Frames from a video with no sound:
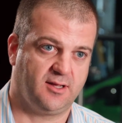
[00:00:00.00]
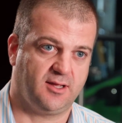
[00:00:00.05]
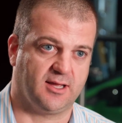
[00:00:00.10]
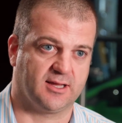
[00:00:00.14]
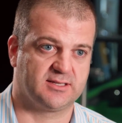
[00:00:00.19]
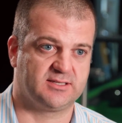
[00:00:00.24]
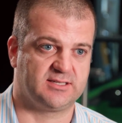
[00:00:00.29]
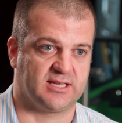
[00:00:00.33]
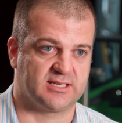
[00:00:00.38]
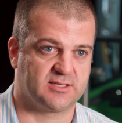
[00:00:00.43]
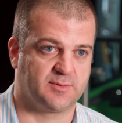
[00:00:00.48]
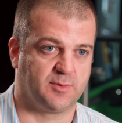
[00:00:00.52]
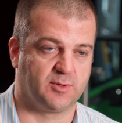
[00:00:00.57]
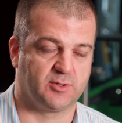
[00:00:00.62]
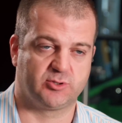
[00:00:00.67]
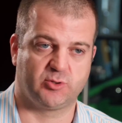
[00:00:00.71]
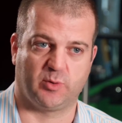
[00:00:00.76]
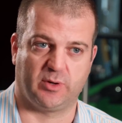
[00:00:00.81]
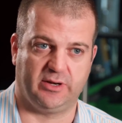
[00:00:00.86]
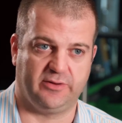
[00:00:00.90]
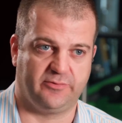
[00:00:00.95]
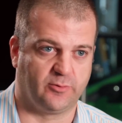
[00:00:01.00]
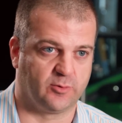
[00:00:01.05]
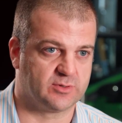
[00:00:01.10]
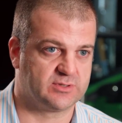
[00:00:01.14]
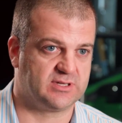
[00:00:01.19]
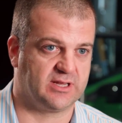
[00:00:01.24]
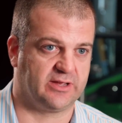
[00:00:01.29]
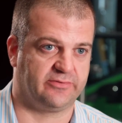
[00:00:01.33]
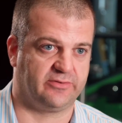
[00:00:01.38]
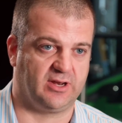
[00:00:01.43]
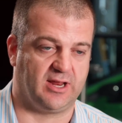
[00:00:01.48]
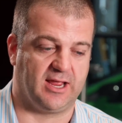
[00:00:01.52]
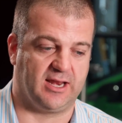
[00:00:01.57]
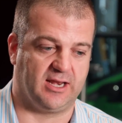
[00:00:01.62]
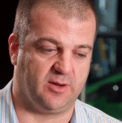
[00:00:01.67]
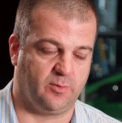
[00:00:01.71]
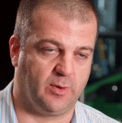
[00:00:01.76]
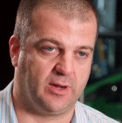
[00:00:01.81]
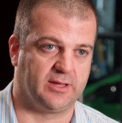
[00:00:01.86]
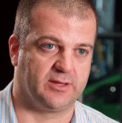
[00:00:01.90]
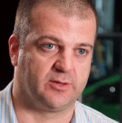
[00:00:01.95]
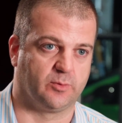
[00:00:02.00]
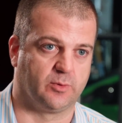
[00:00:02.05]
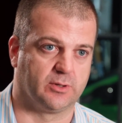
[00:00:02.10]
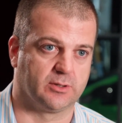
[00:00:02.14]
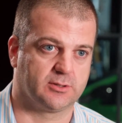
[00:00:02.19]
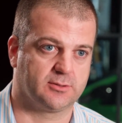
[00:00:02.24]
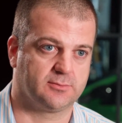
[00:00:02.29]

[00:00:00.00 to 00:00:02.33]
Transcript: accessible 24/7 anywhere in the world.